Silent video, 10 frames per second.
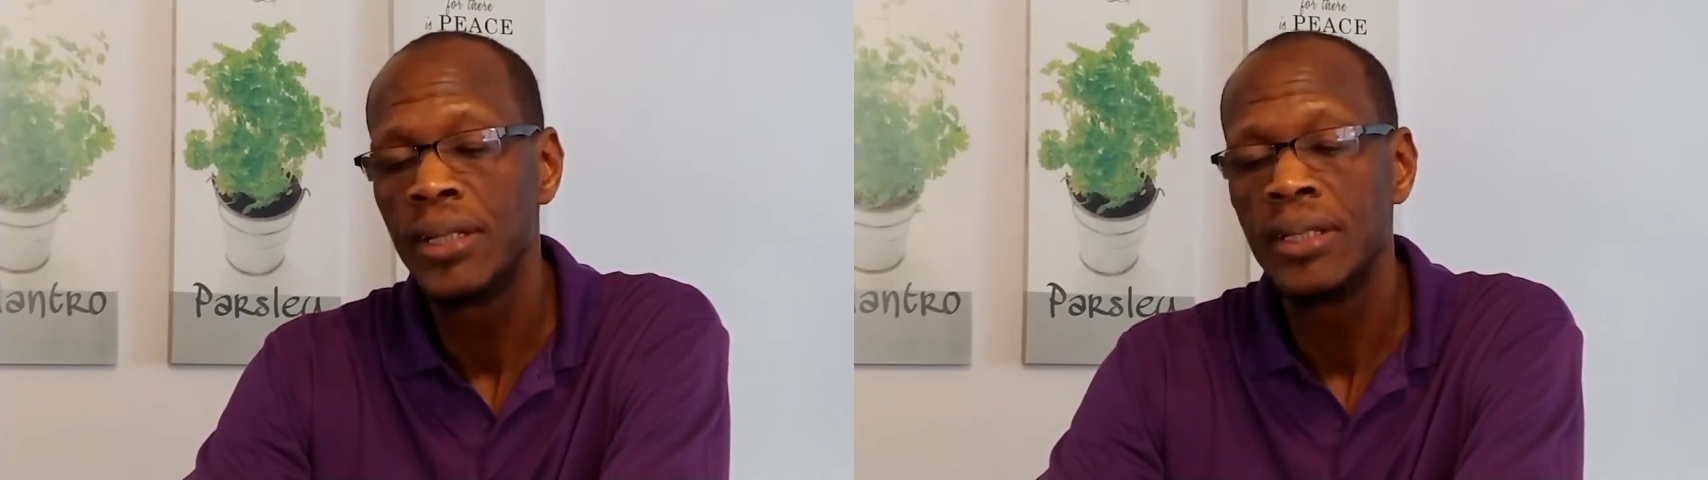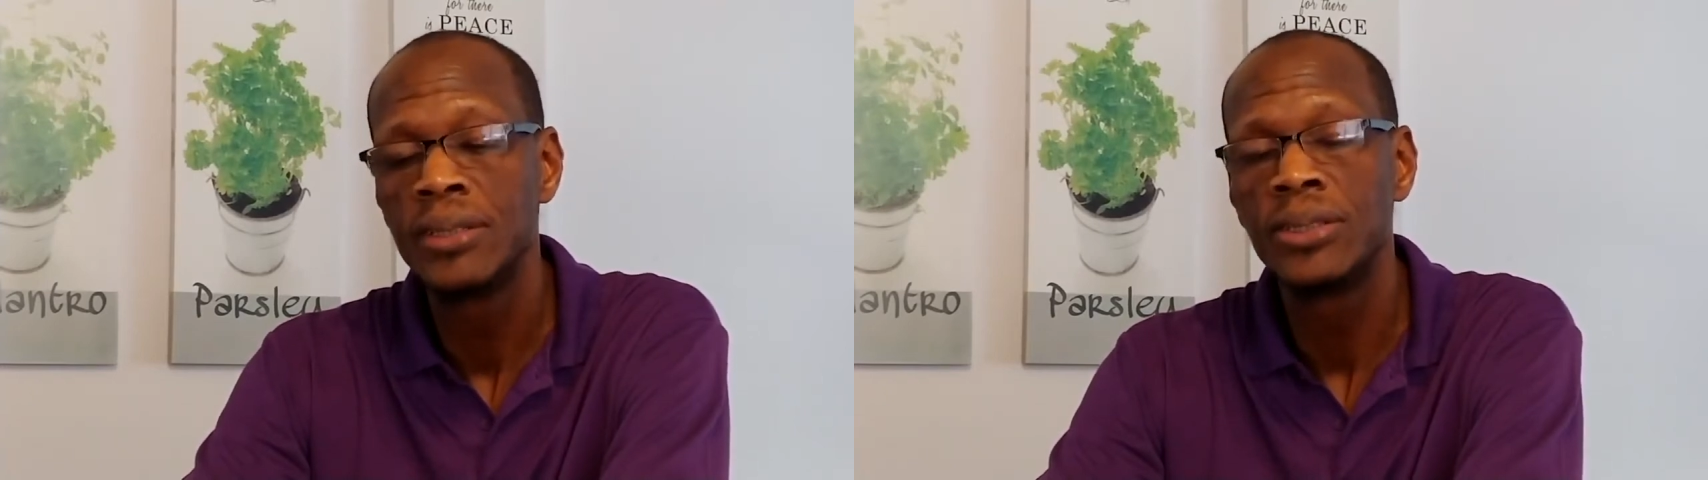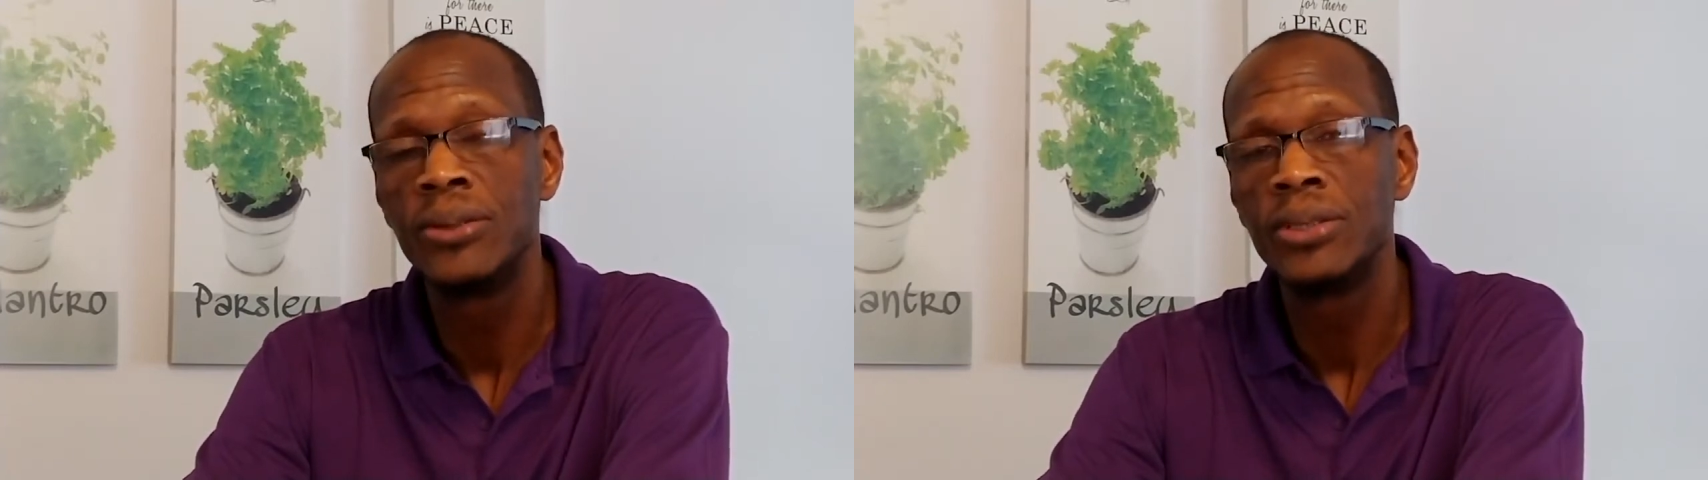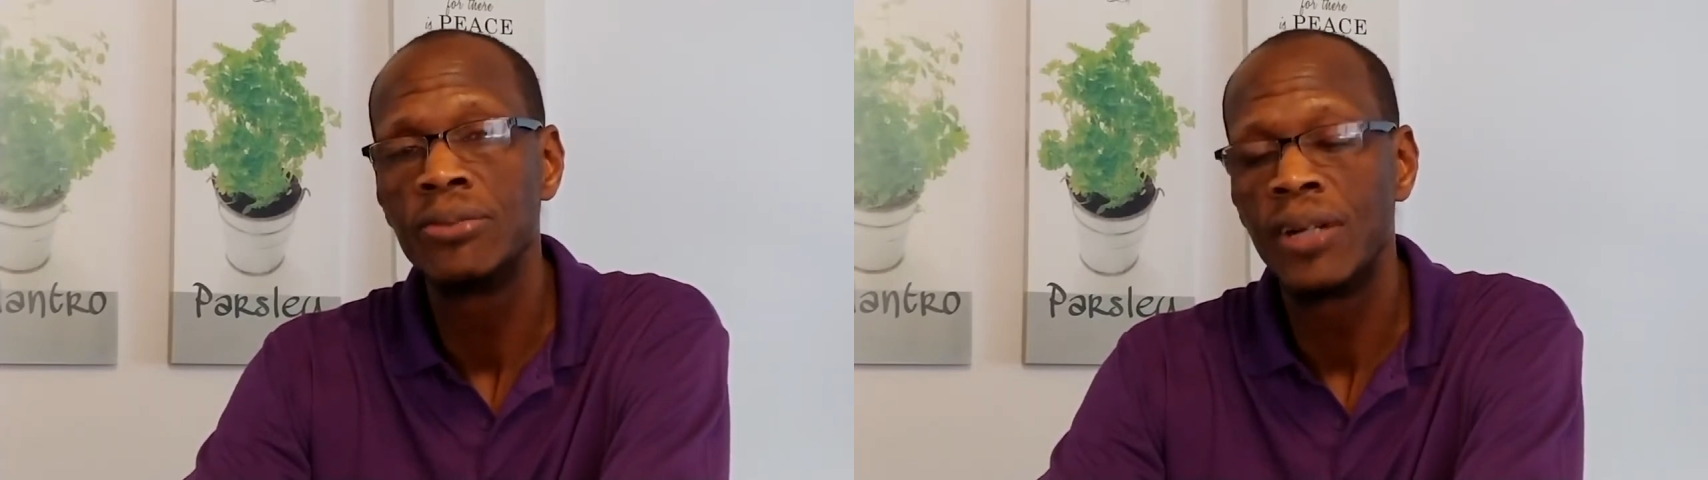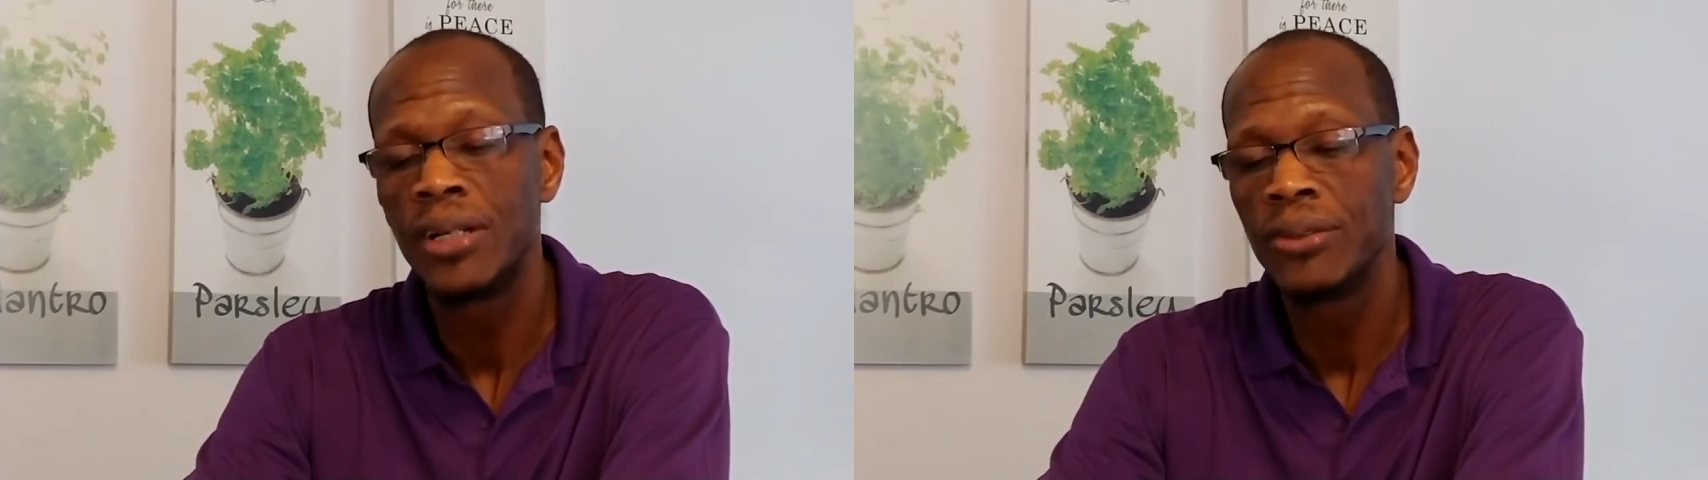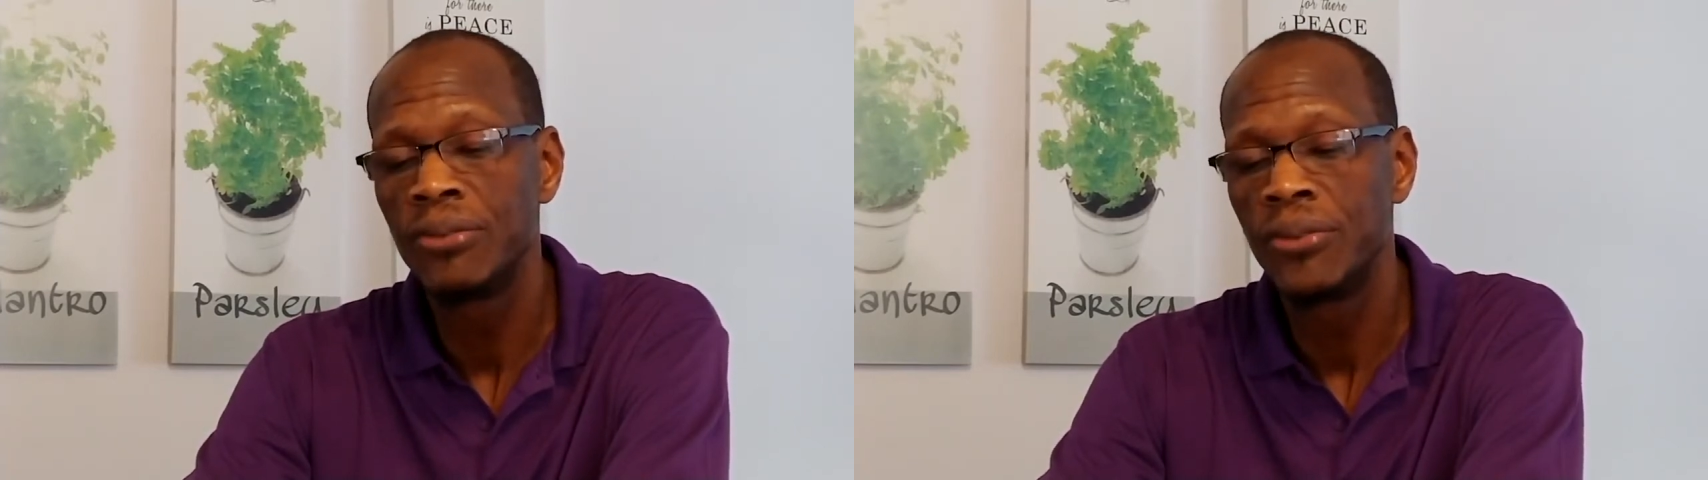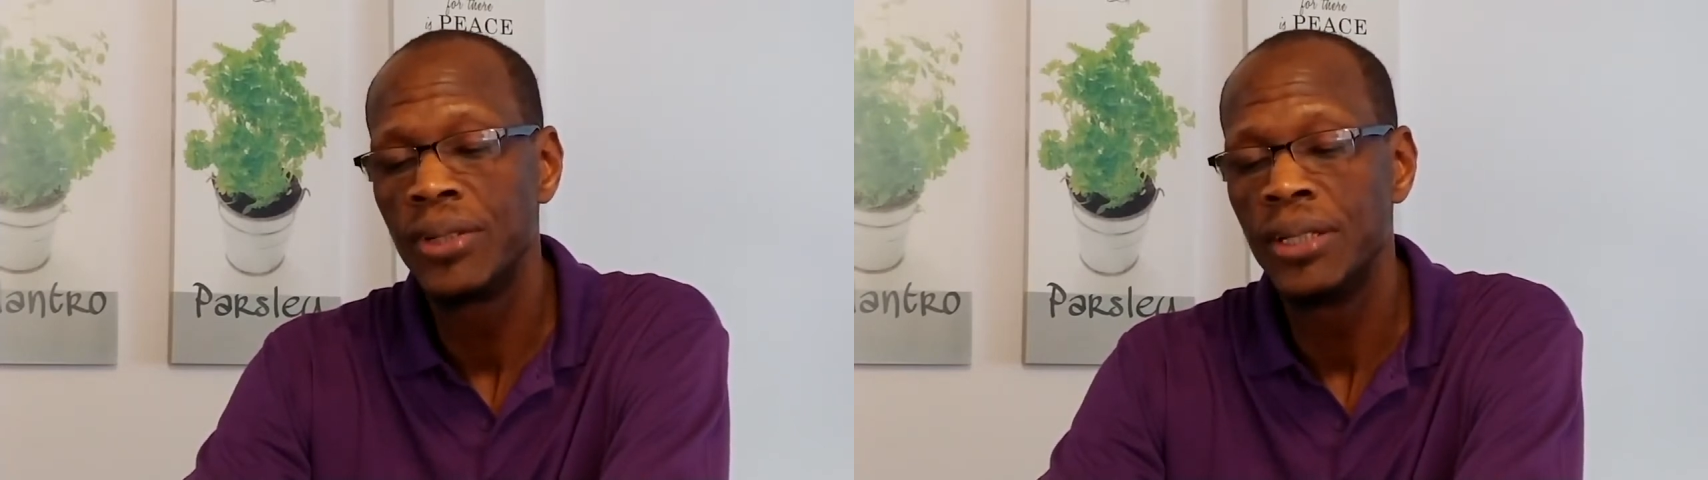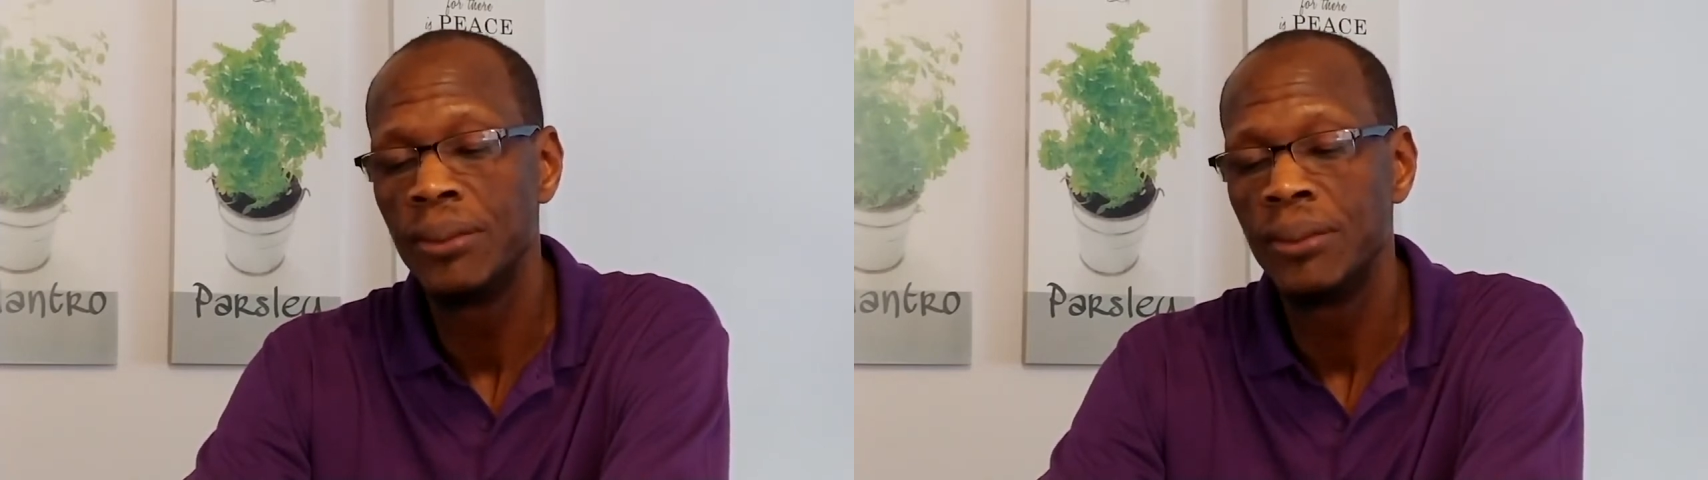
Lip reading: so his father freed him.